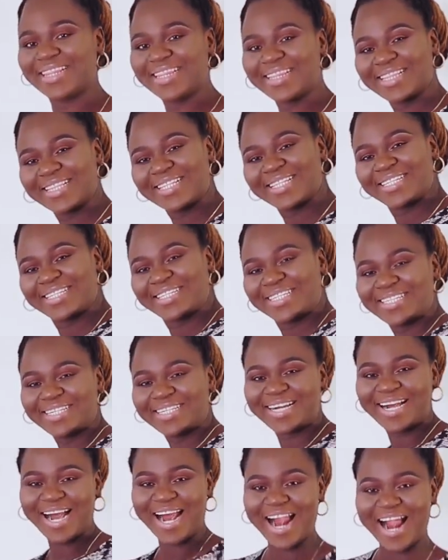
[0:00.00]
getting
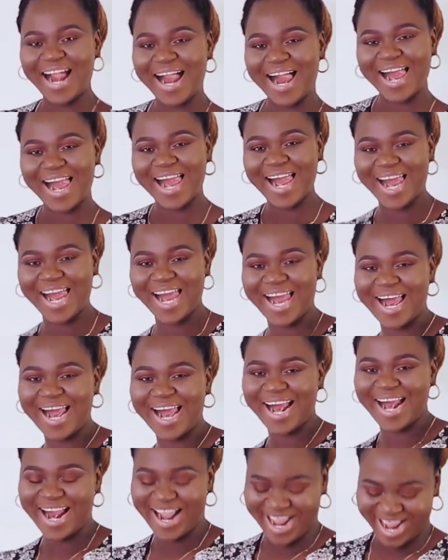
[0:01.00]
pregnant so this
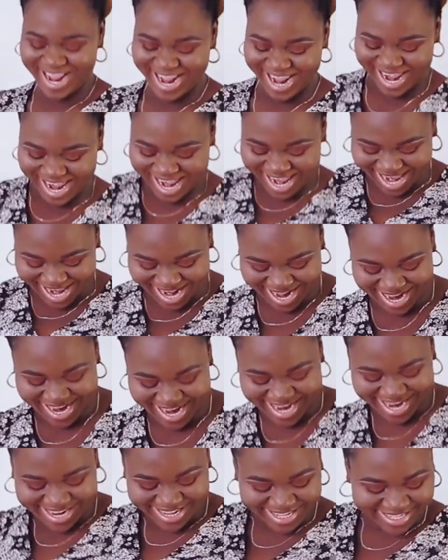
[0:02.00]
is
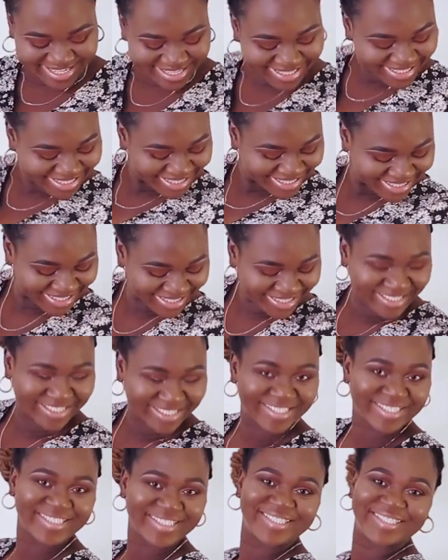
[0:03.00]
my normal
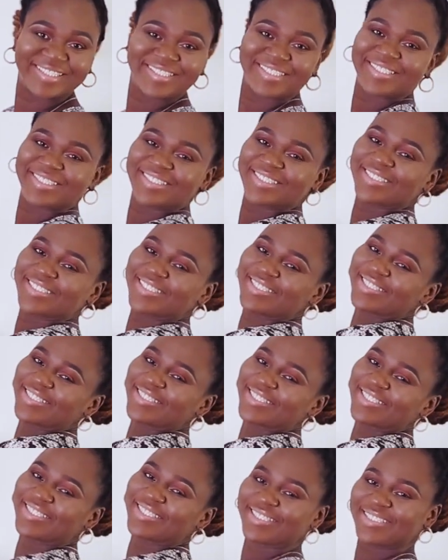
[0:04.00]
size i wear
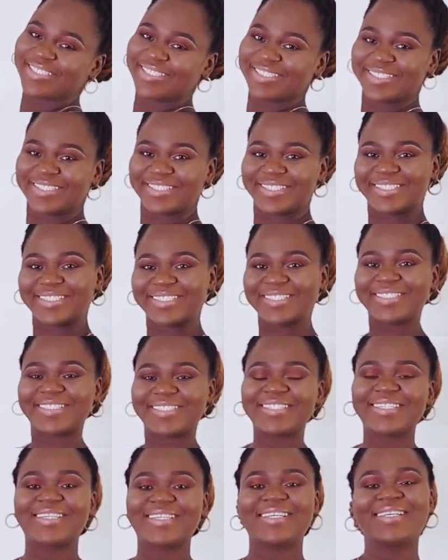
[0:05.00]
size
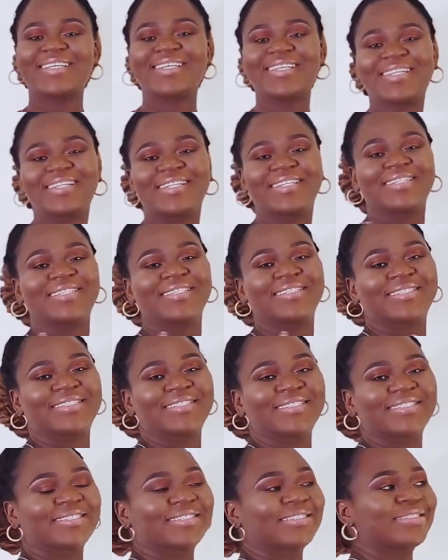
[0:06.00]
medium or
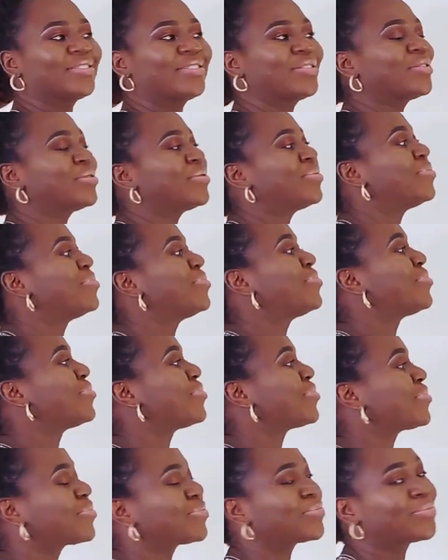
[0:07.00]
38